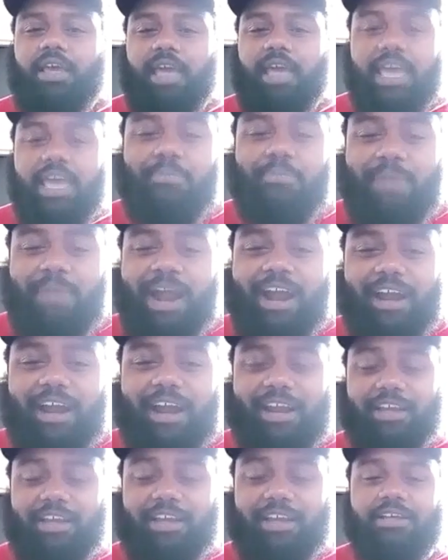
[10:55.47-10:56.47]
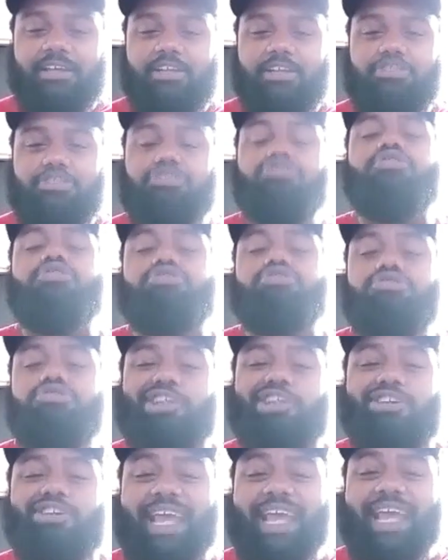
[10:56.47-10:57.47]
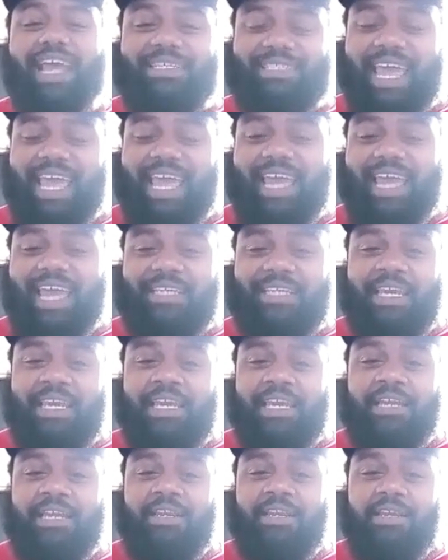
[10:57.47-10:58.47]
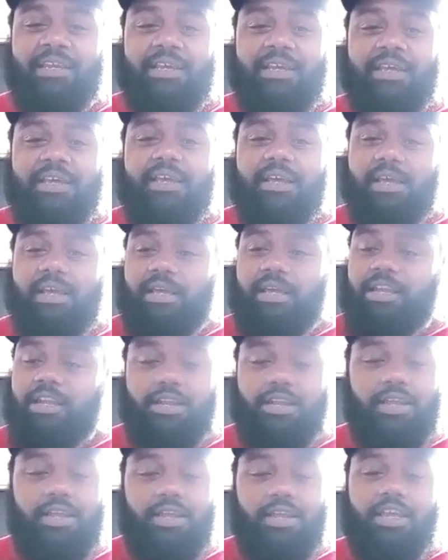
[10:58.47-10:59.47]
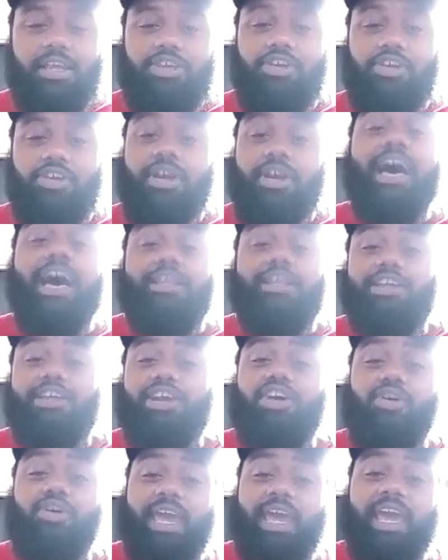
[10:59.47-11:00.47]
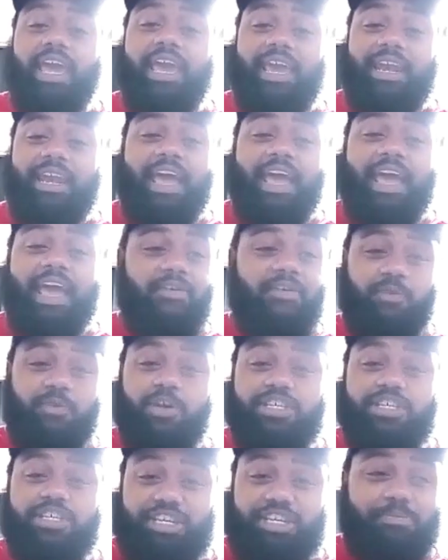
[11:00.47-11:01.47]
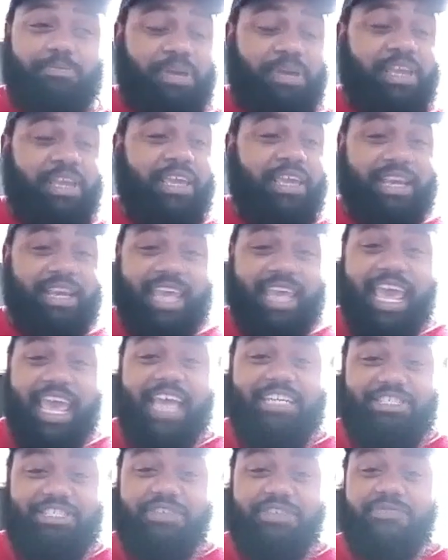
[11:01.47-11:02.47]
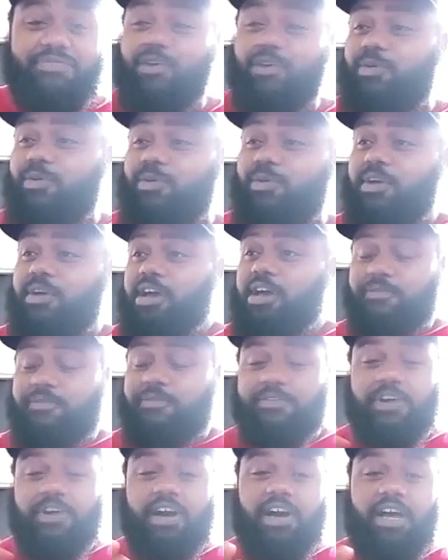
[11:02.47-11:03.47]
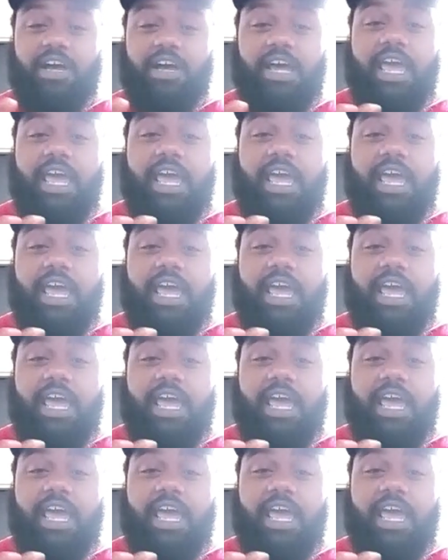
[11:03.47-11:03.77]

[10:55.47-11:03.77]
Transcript: in America, soon as you turn 18, you're allowed to go ahead and now voice your opinion, cast your vote for